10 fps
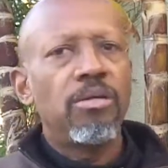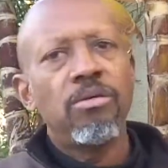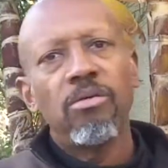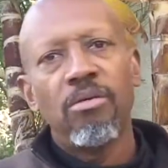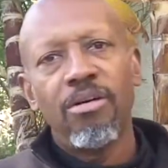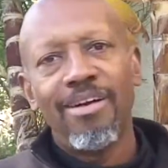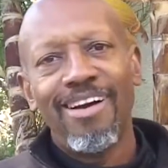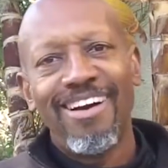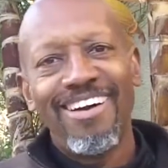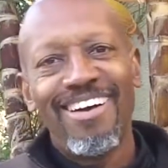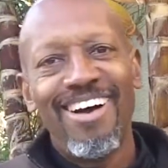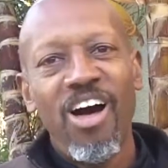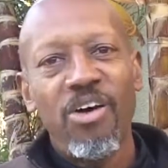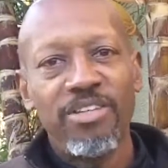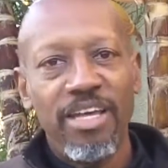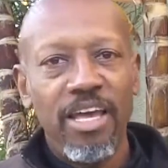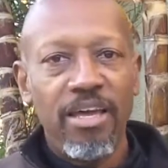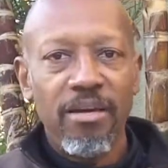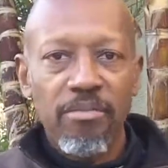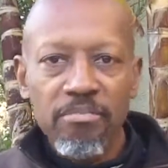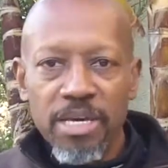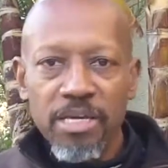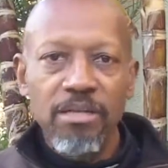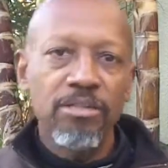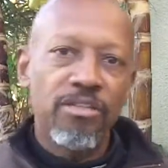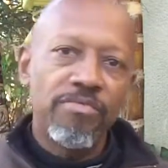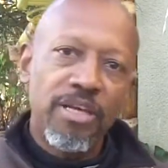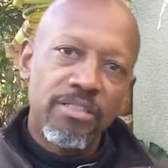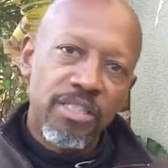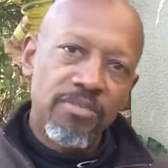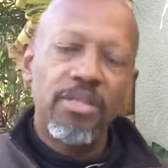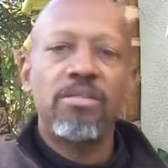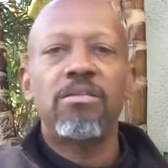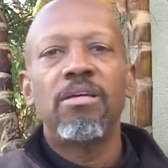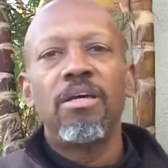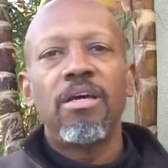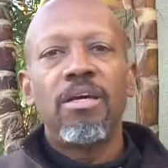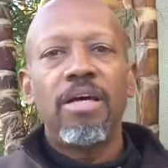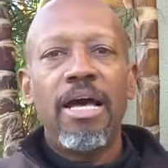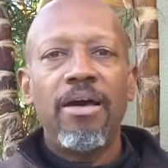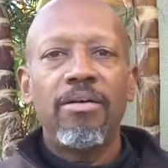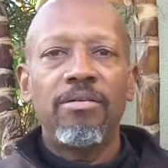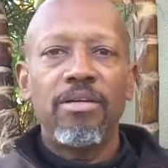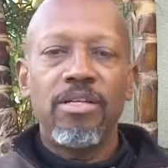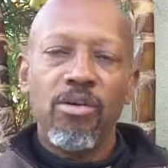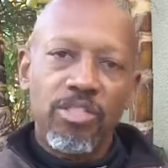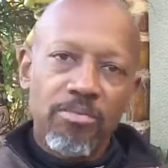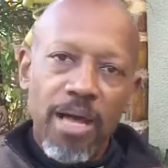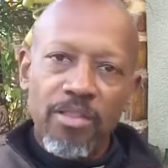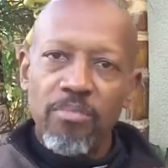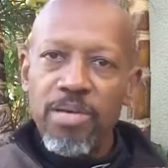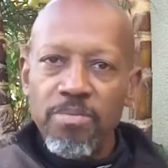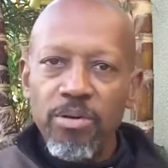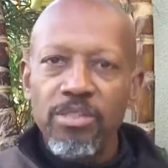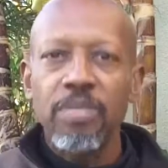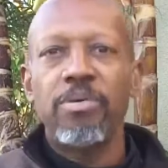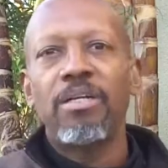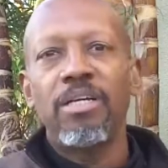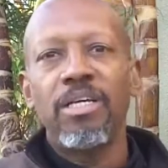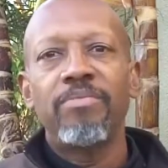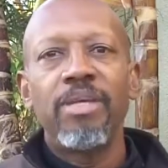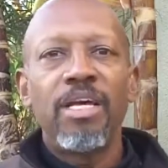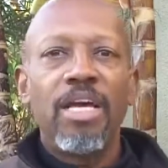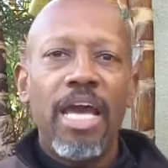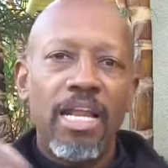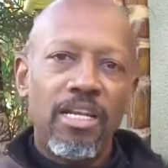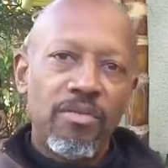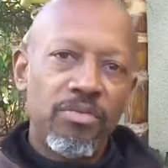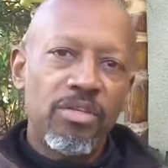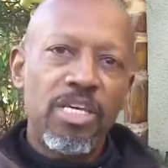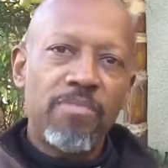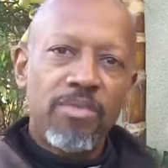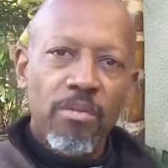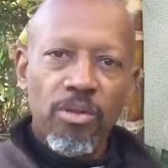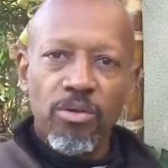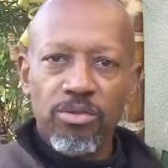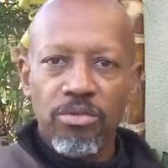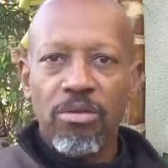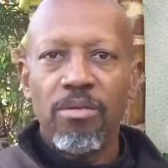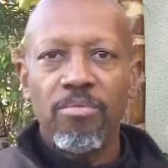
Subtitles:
your holiday meals and festivities. It's about the people typically. And if you keep some of those